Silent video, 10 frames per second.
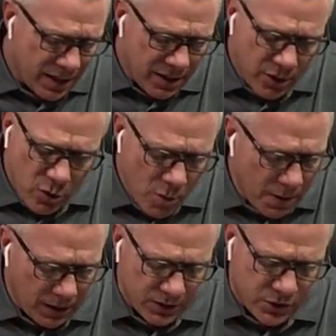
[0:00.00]
the New
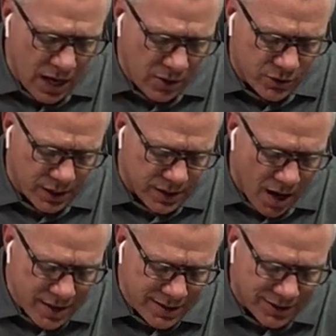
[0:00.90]
American Standard says
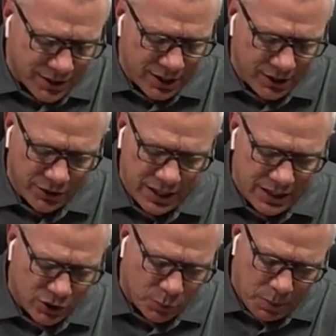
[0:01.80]
unskilled
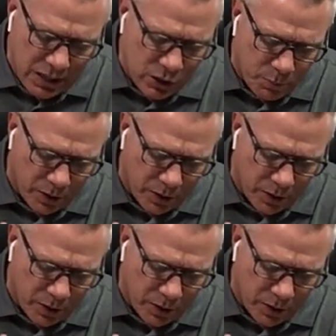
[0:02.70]
in speech,